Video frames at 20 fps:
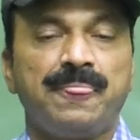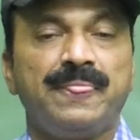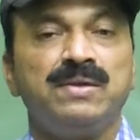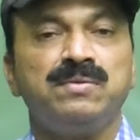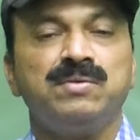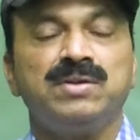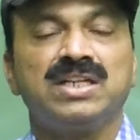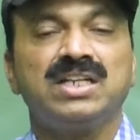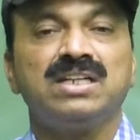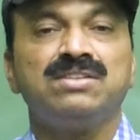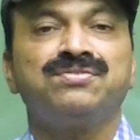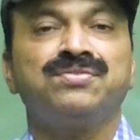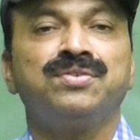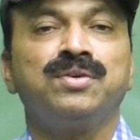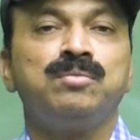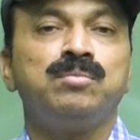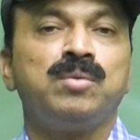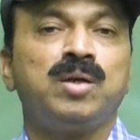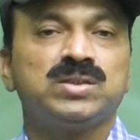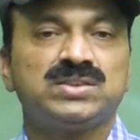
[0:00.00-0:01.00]
You will get
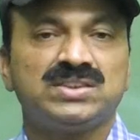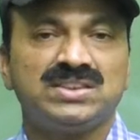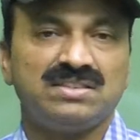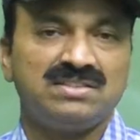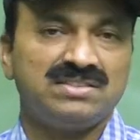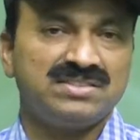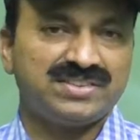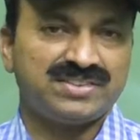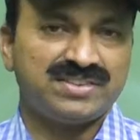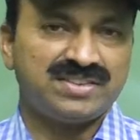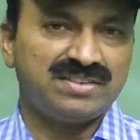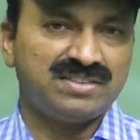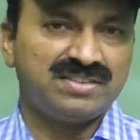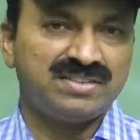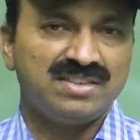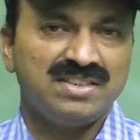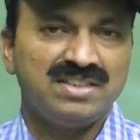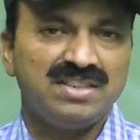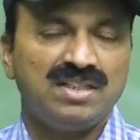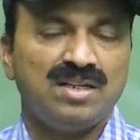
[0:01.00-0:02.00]
full marks in history.
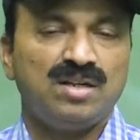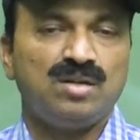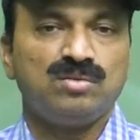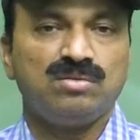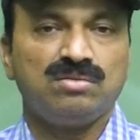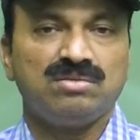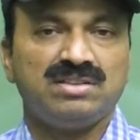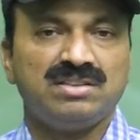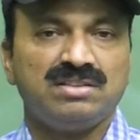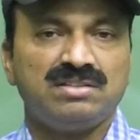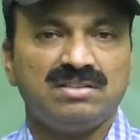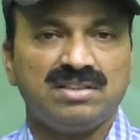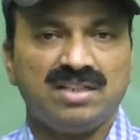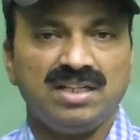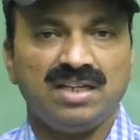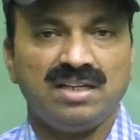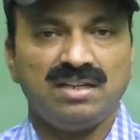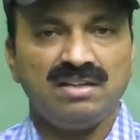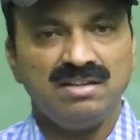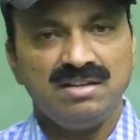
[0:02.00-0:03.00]
Out of
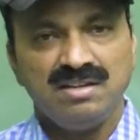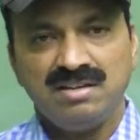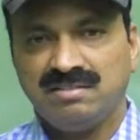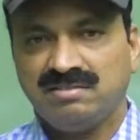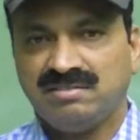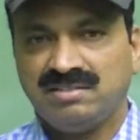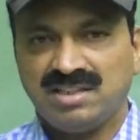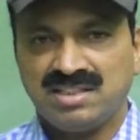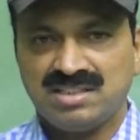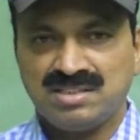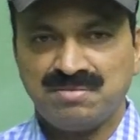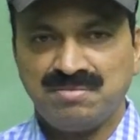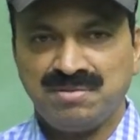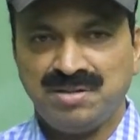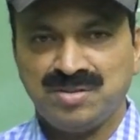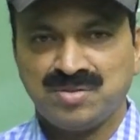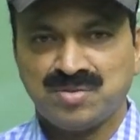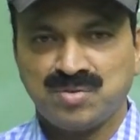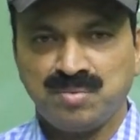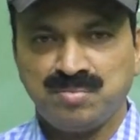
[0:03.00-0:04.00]
30, there is a
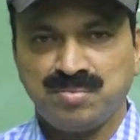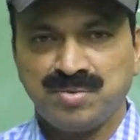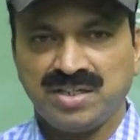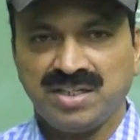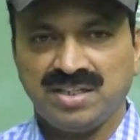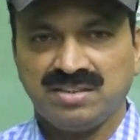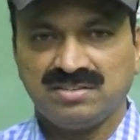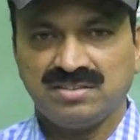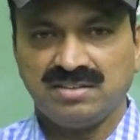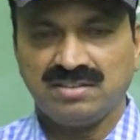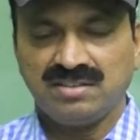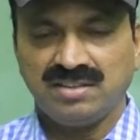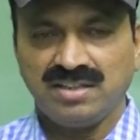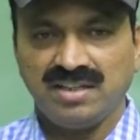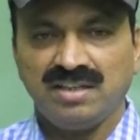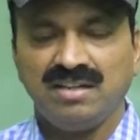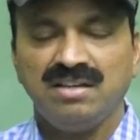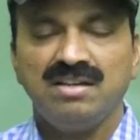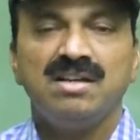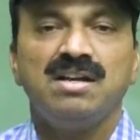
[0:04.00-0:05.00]
very scope to get
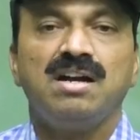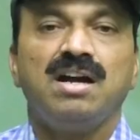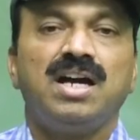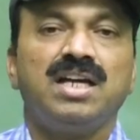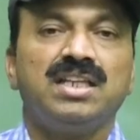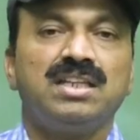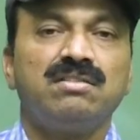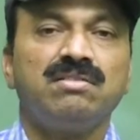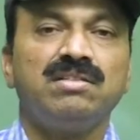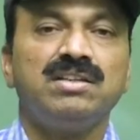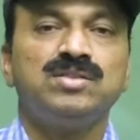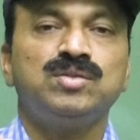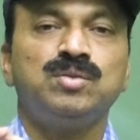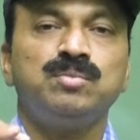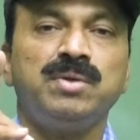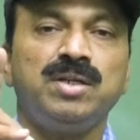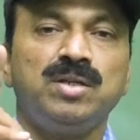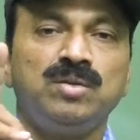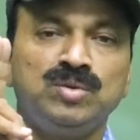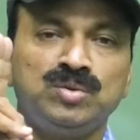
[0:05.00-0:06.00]
30. Otherwise,
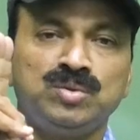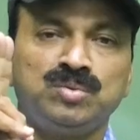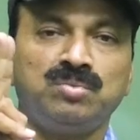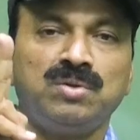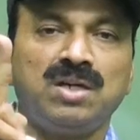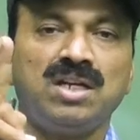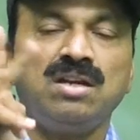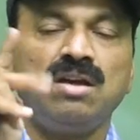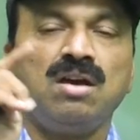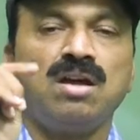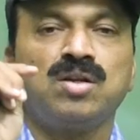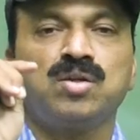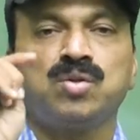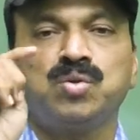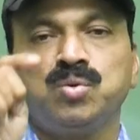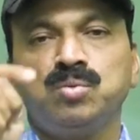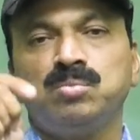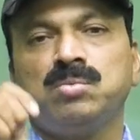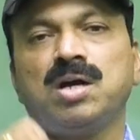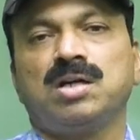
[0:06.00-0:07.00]
you may lose 1 or
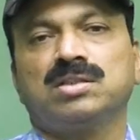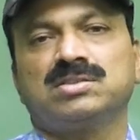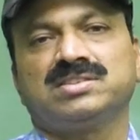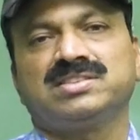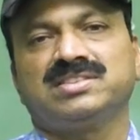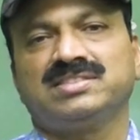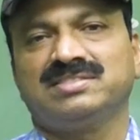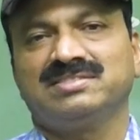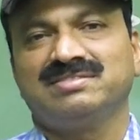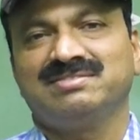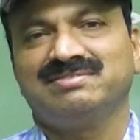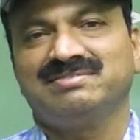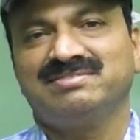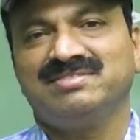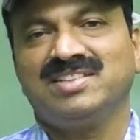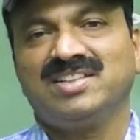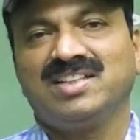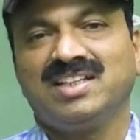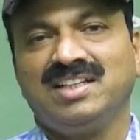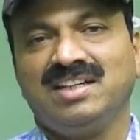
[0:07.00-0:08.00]
2 marks.
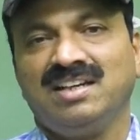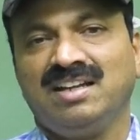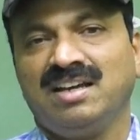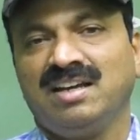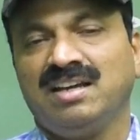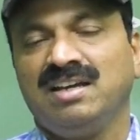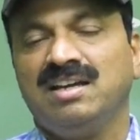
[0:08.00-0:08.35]
You can